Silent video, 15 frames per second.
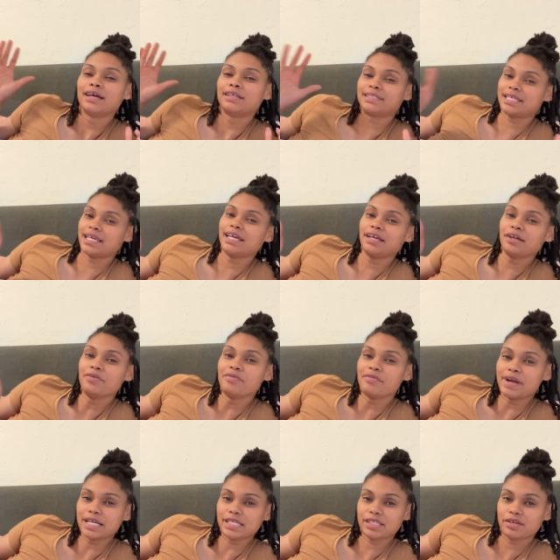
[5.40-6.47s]
Teen
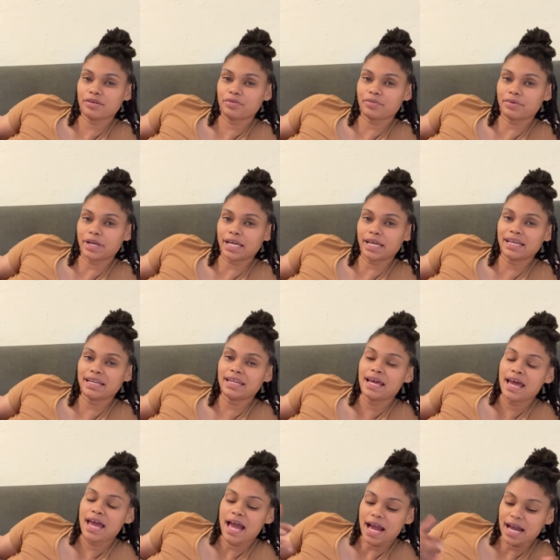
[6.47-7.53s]
Rest and Read.
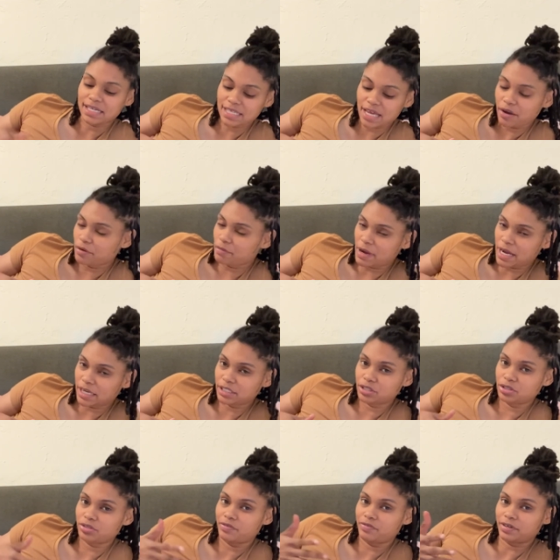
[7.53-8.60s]
As I reminded
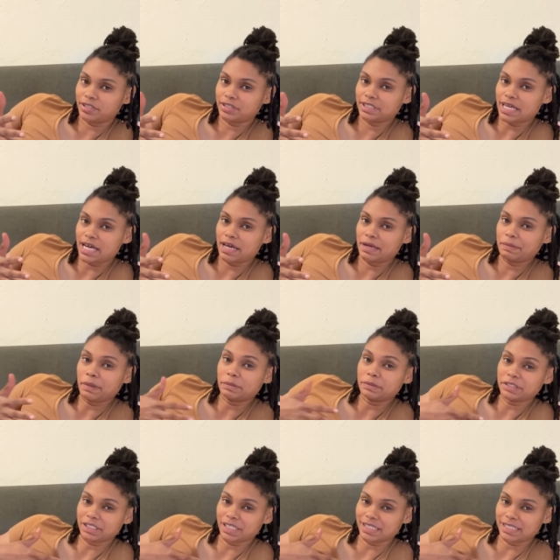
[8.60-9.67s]
you the first time, I'm
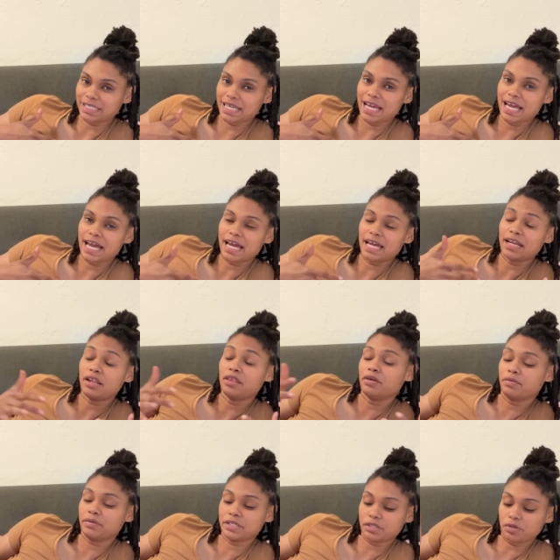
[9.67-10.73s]
Ashanti, and the
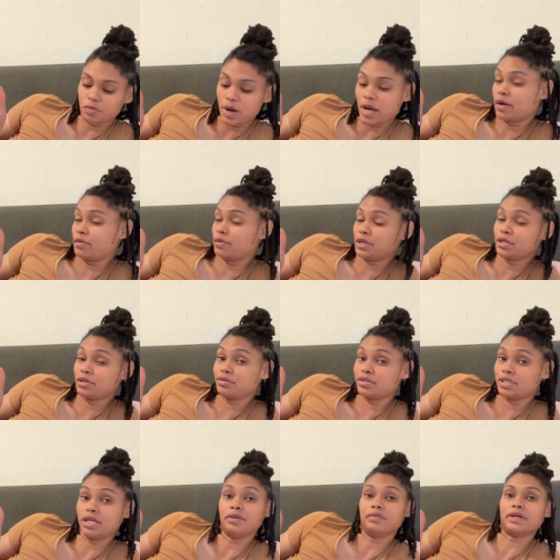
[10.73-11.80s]
reason why I want to do
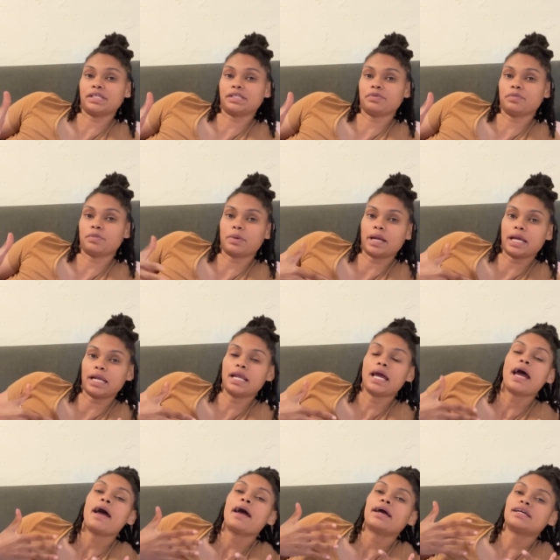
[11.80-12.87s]
Teen Rest and Read
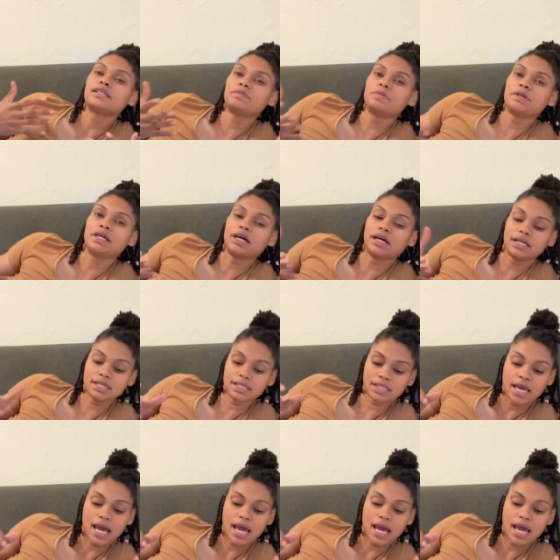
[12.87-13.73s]
is because